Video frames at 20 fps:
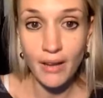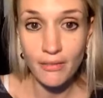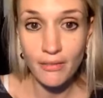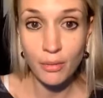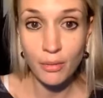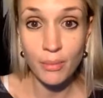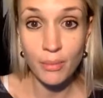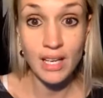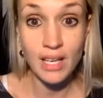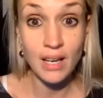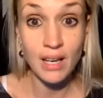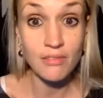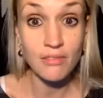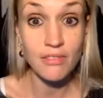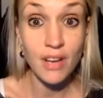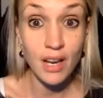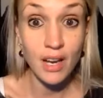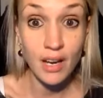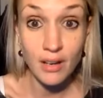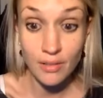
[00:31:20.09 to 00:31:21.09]
it for me and I'm
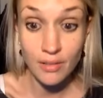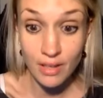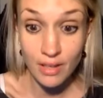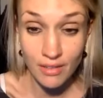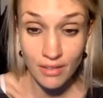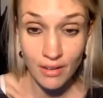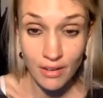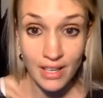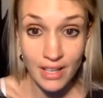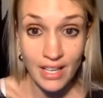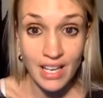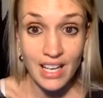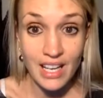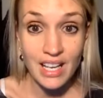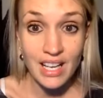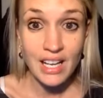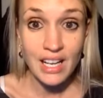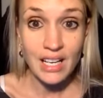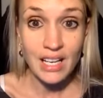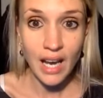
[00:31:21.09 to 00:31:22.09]
very, very
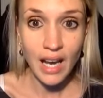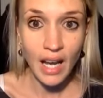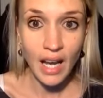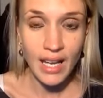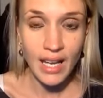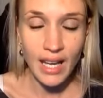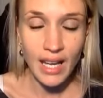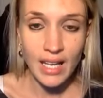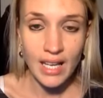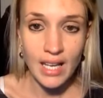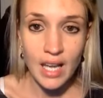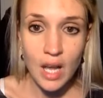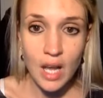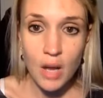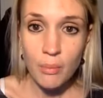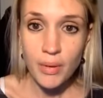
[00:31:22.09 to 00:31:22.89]
lucky.